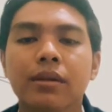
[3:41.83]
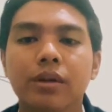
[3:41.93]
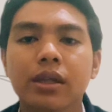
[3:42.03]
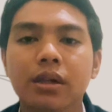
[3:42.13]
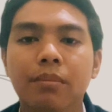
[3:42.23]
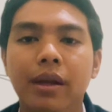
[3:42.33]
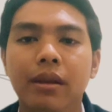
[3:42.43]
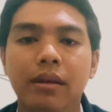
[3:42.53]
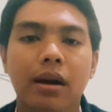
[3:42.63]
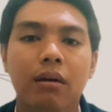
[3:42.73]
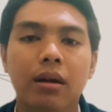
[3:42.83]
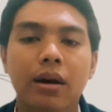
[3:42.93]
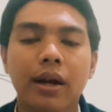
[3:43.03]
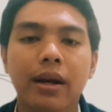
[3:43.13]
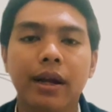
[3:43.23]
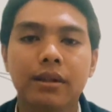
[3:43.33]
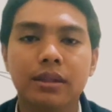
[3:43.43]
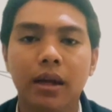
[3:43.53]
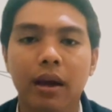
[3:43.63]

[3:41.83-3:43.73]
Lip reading: determine their learning needs